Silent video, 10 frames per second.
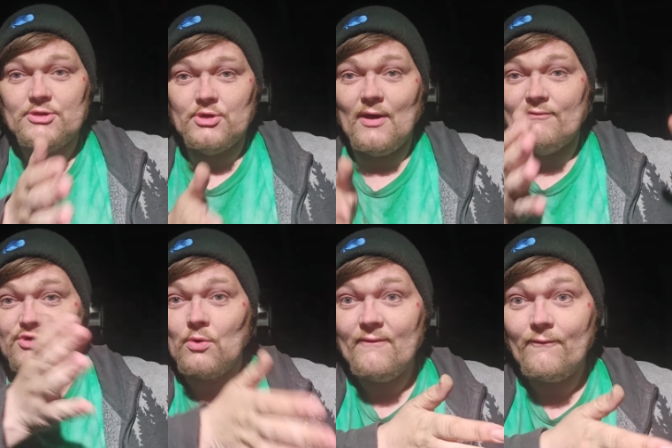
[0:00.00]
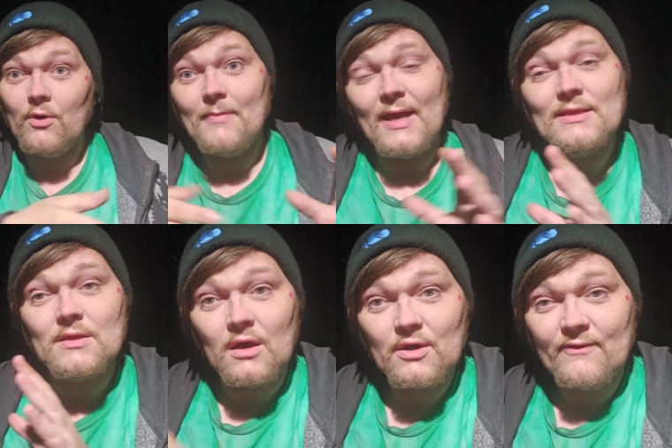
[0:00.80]
So you have short form and
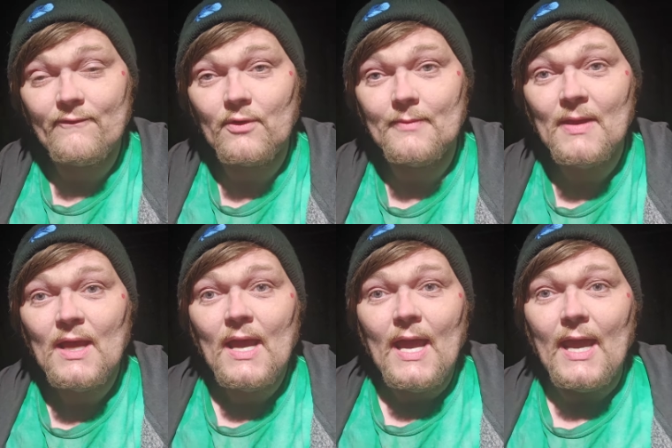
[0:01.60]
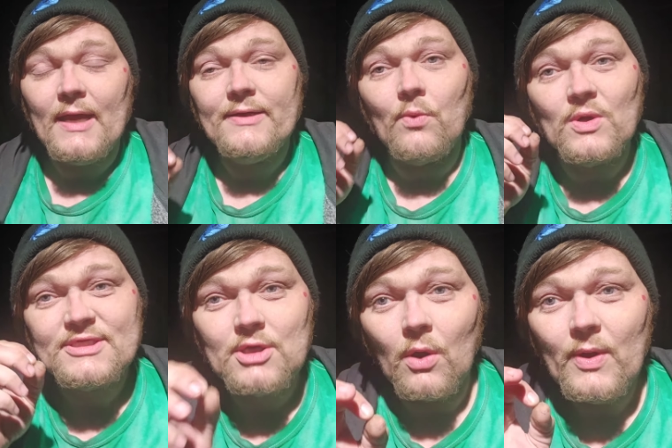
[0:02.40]
longer form, and
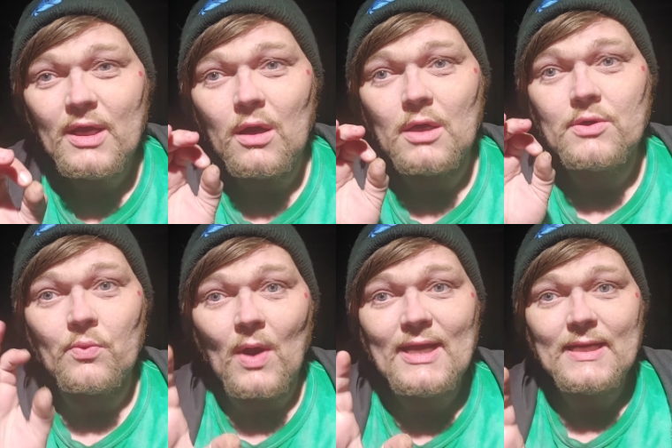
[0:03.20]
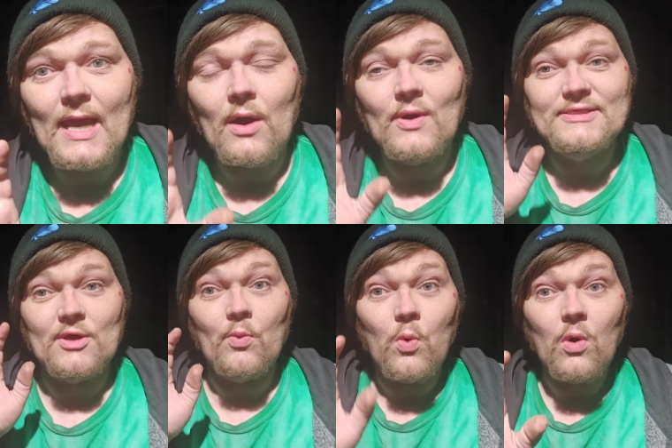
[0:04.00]
what's going on right now is
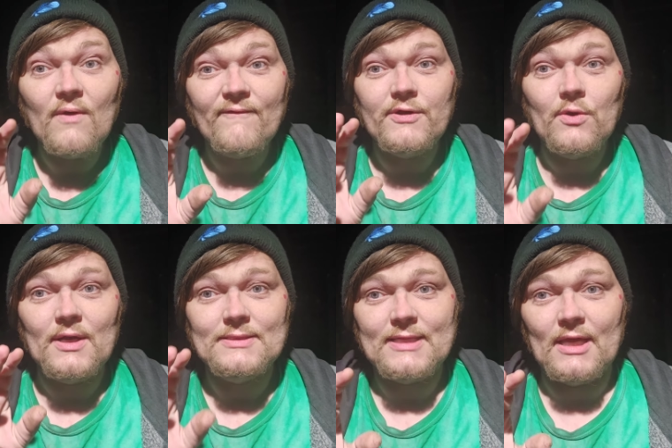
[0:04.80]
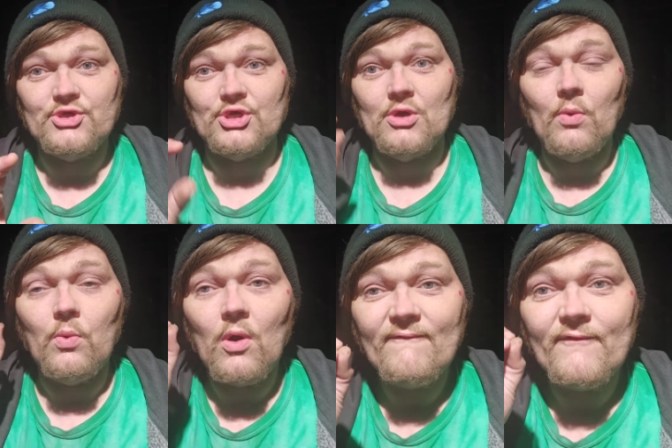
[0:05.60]
a war for your attention, a
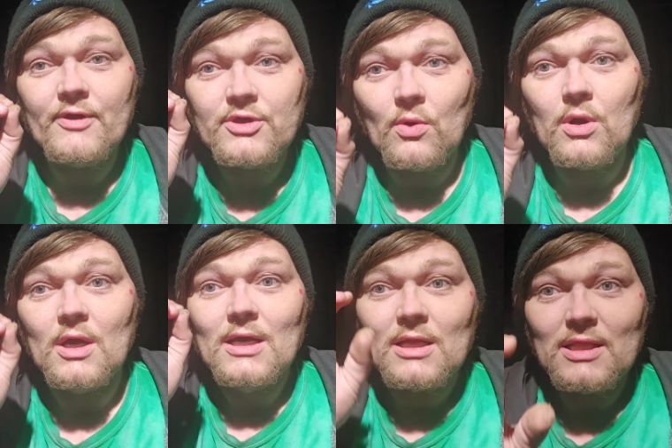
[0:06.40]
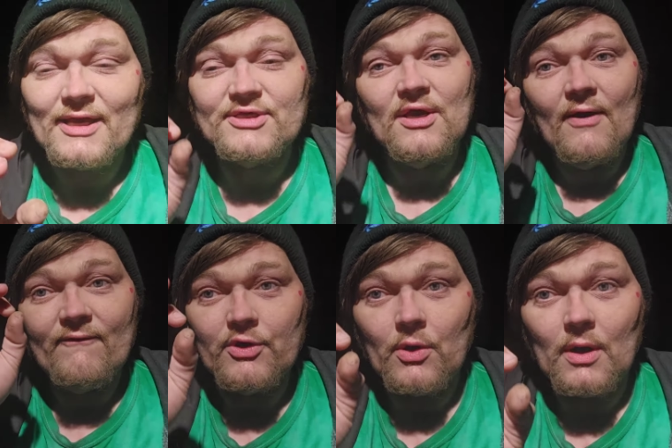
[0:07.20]
war for your clicks,
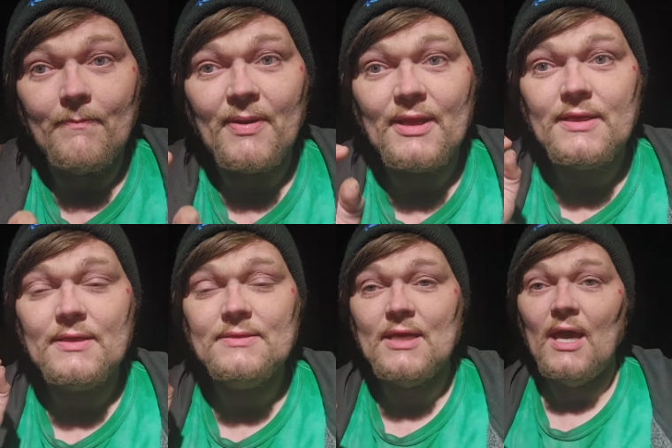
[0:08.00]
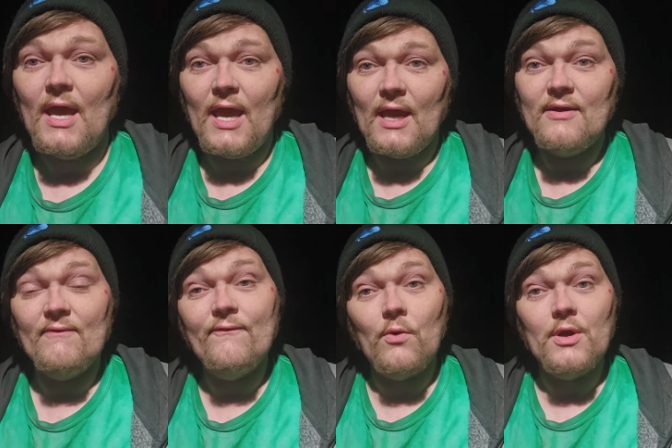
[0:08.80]
for your opinions, and
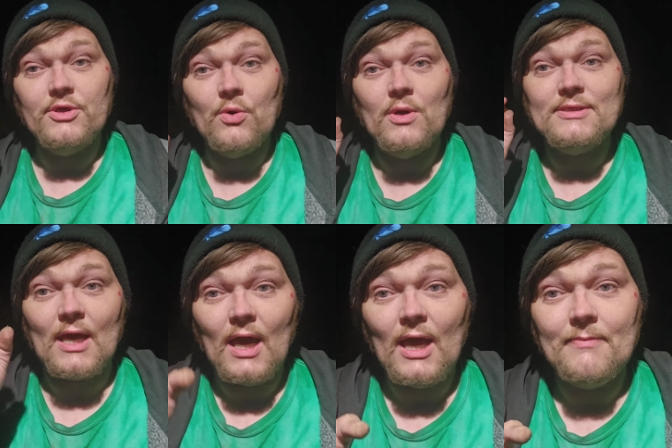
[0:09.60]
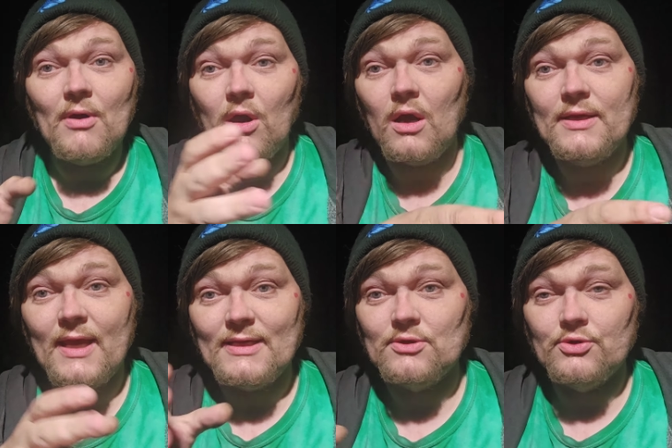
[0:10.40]
for your time on
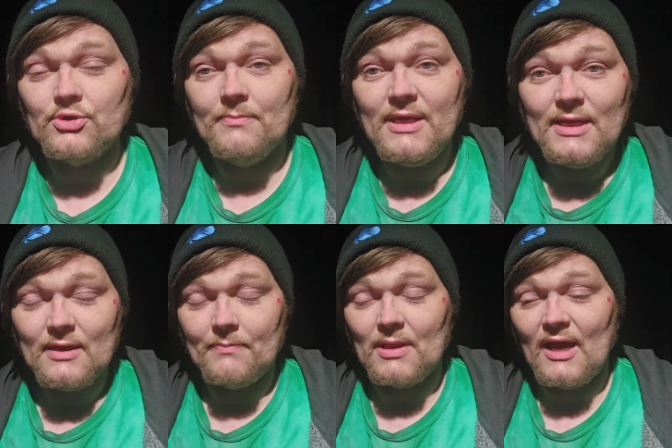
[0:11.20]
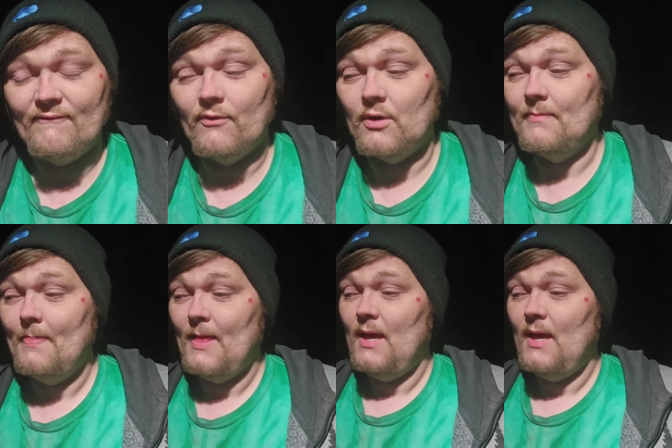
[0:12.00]
a social media platform.